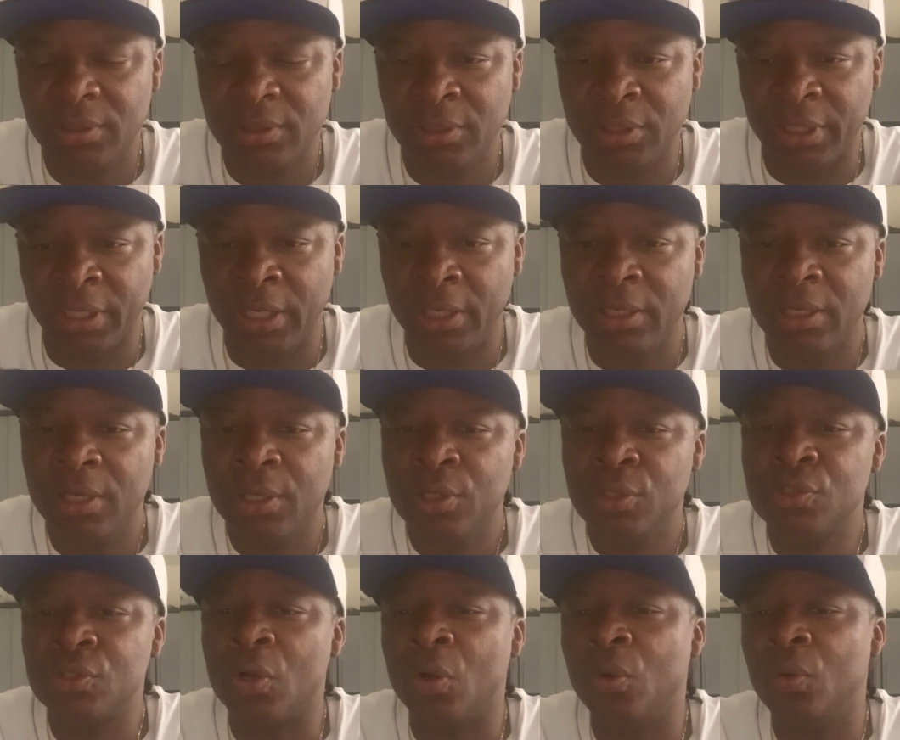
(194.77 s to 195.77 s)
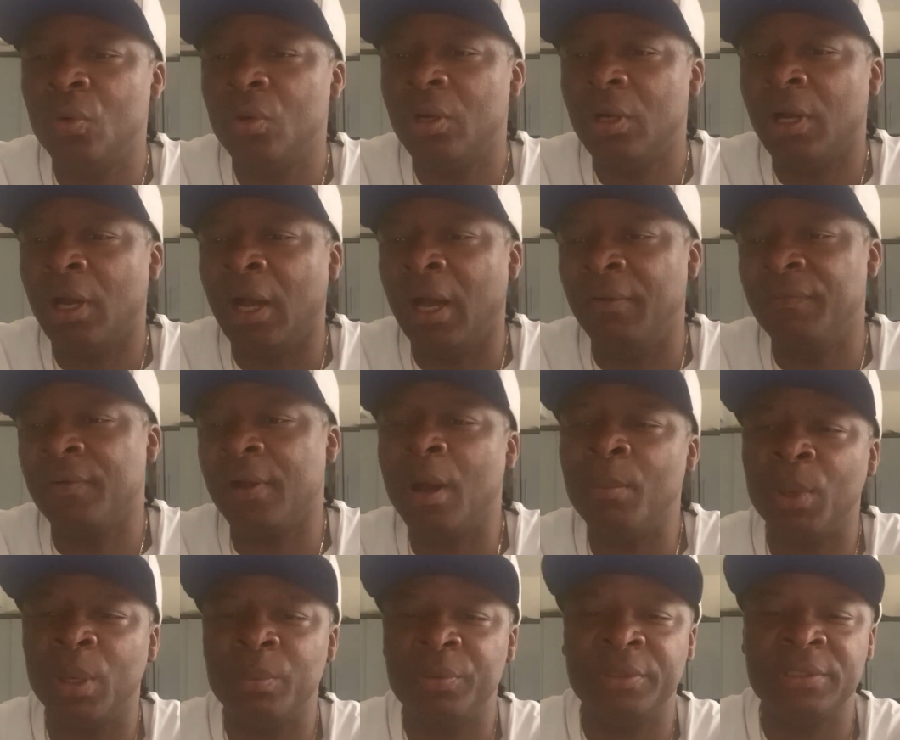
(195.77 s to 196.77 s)
Yeah? So I've
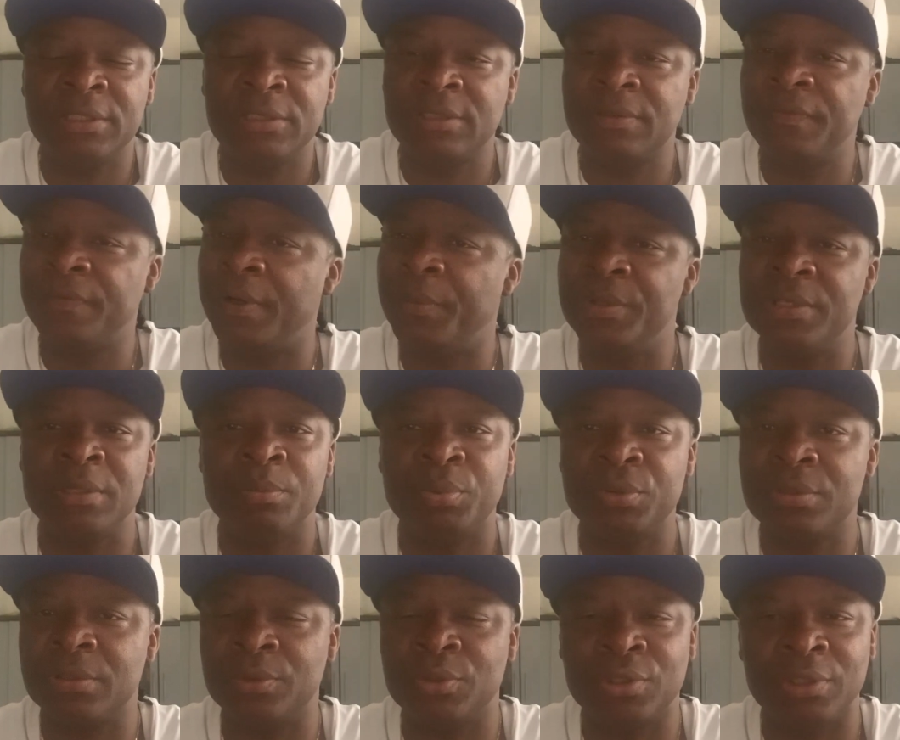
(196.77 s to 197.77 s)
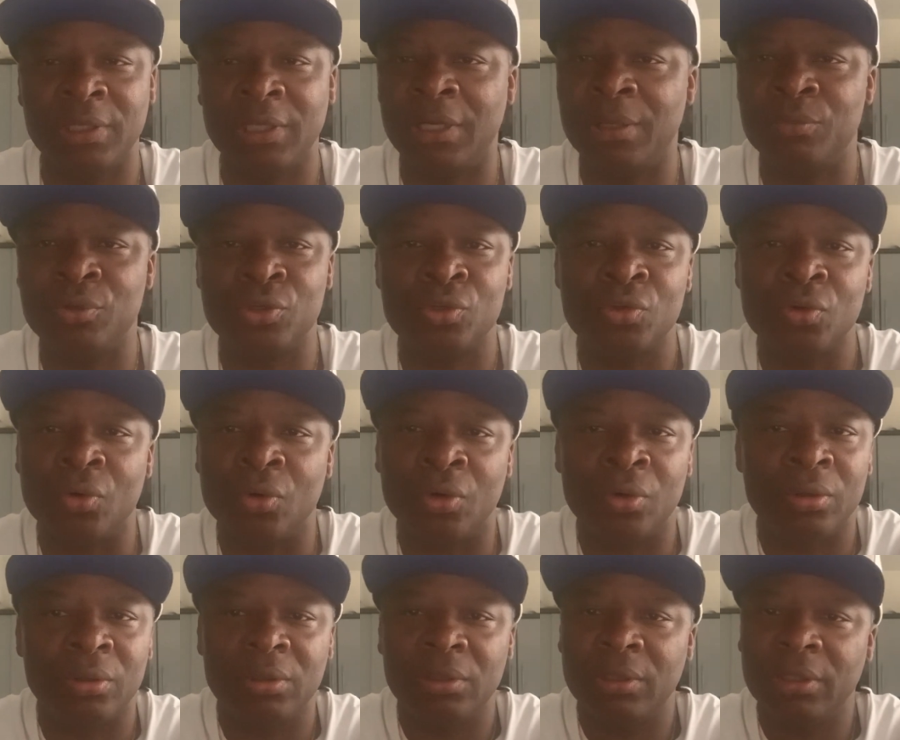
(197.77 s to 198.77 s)
come up with this very simple solution, and I'm
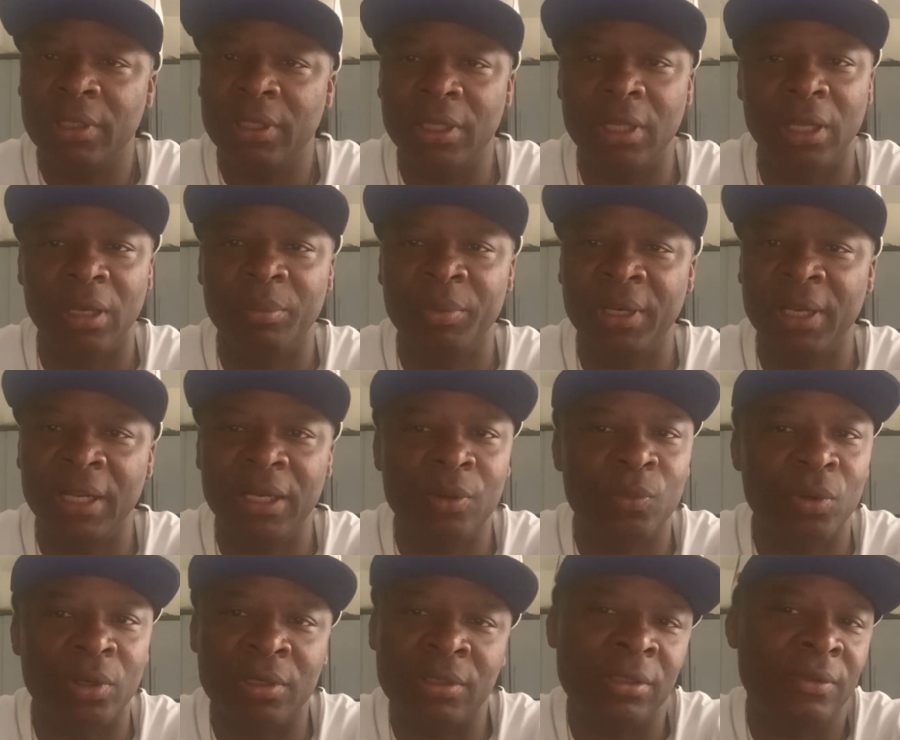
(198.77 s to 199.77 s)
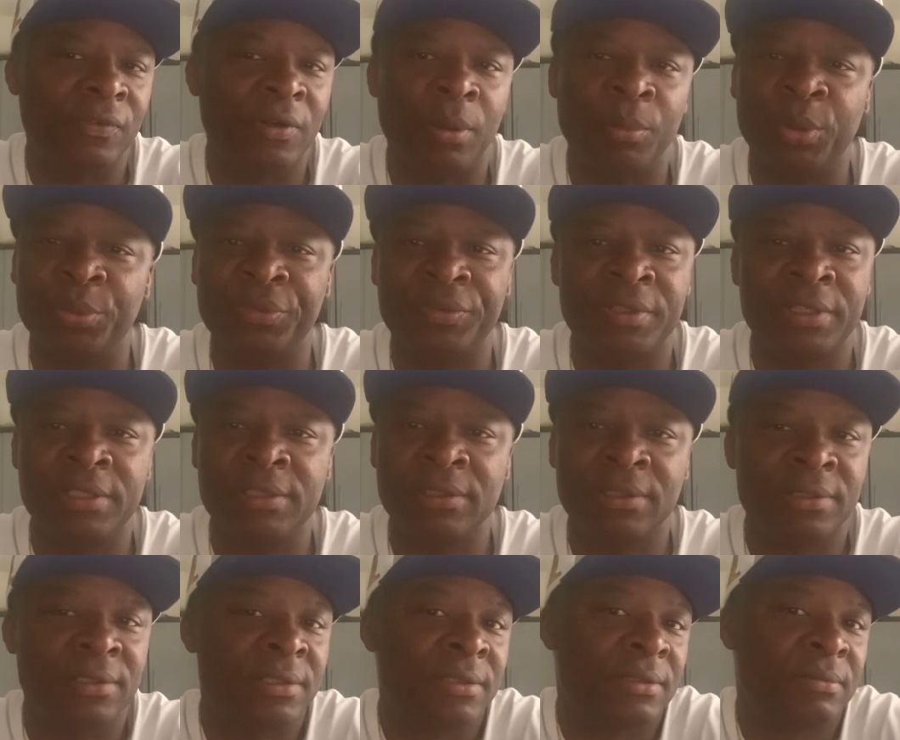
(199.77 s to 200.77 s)
sure, anyone could have come up with this,
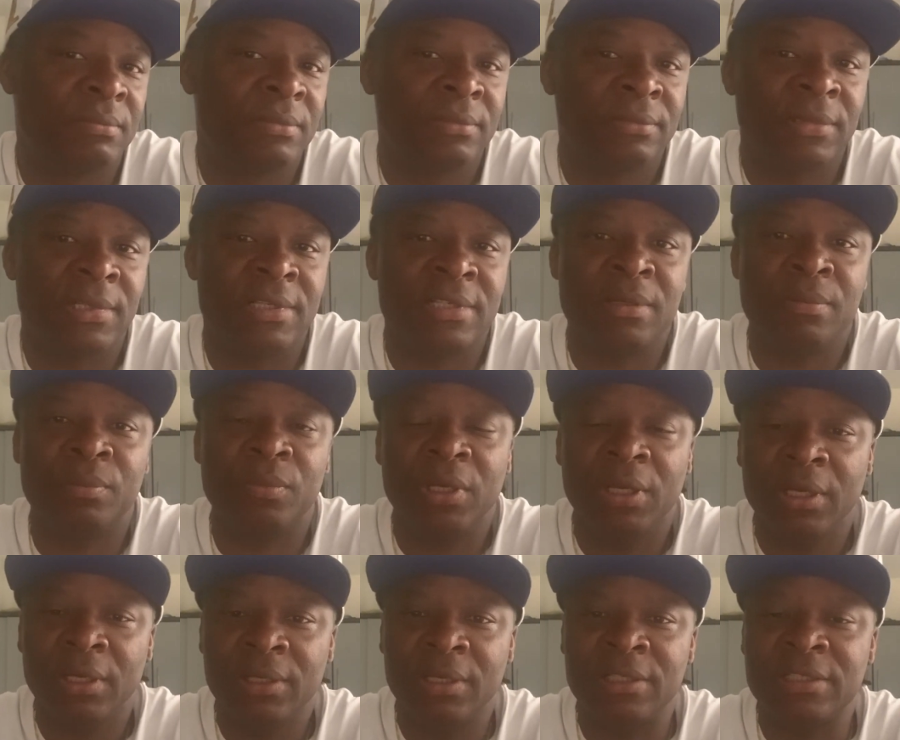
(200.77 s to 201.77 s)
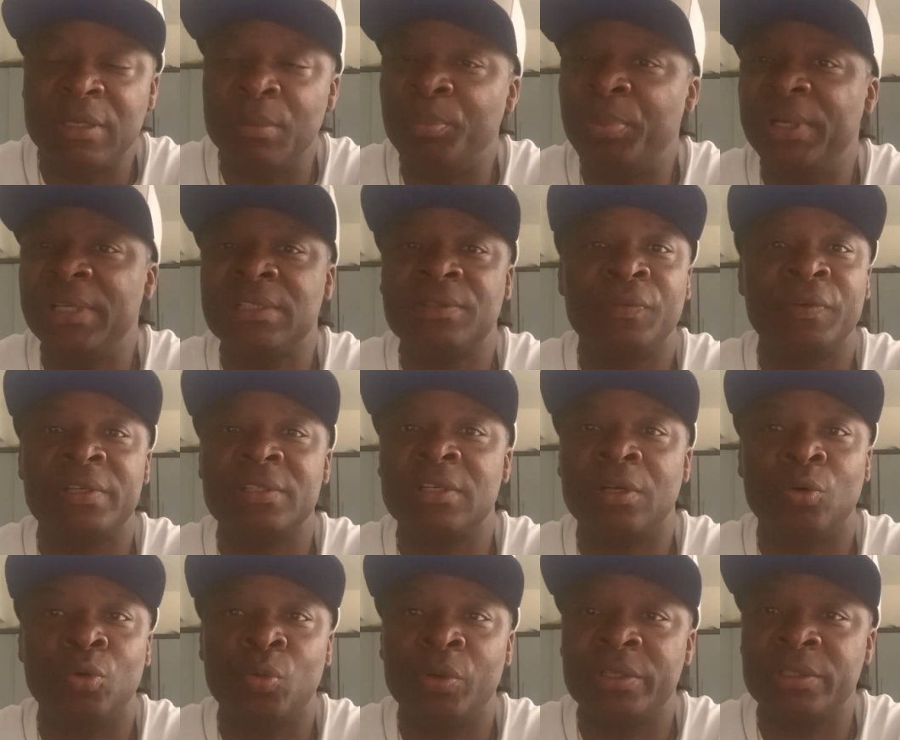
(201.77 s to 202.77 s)
because the simplest things
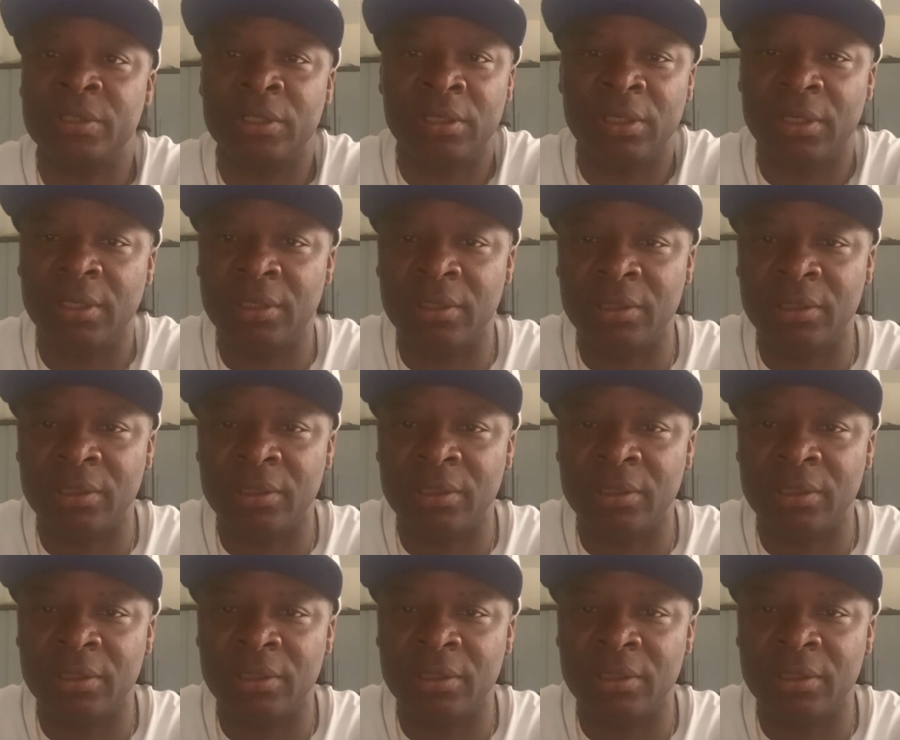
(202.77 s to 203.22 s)
are always the